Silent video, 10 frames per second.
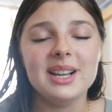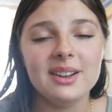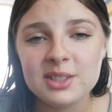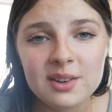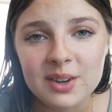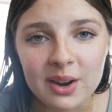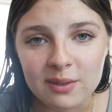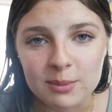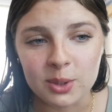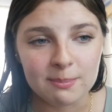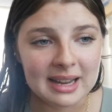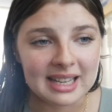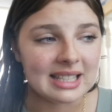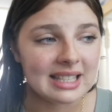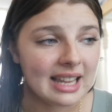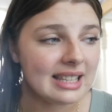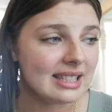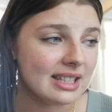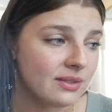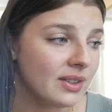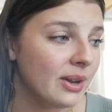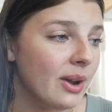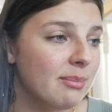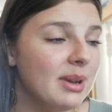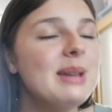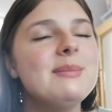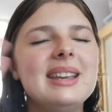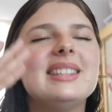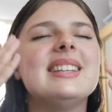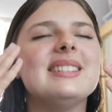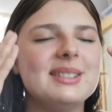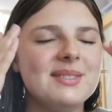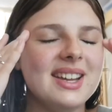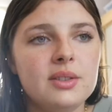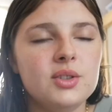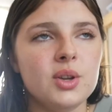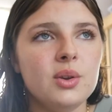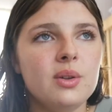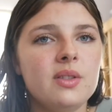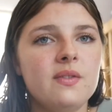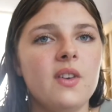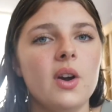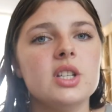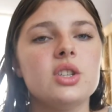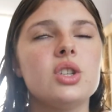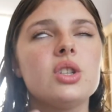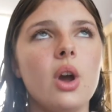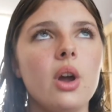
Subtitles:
I don't even know if I'm making sense in this video, but it makes sense to me. Do find it so